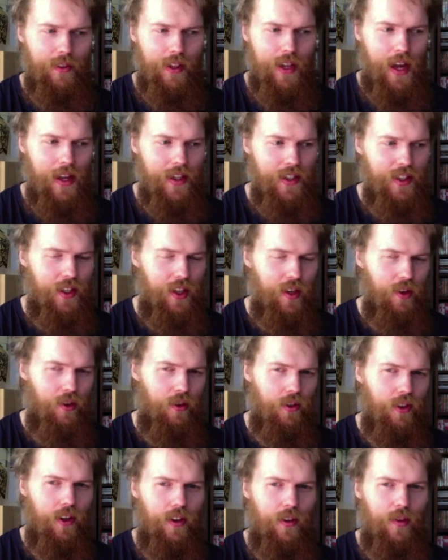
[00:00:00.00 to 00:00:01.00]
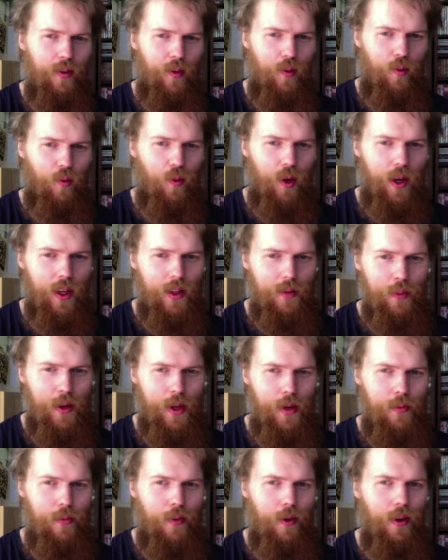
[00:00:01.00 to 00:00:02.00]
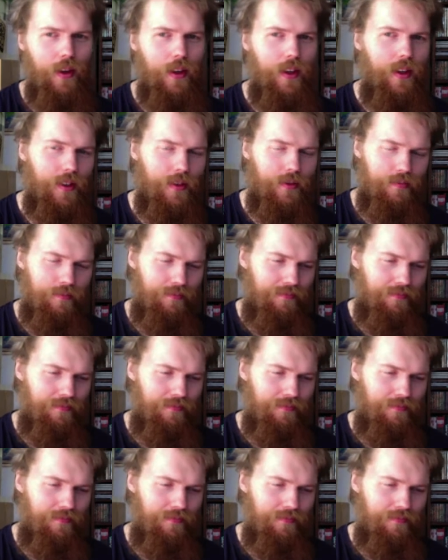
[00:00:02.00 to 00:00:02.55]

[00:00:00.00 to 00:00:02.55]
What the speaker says: casting other white people in,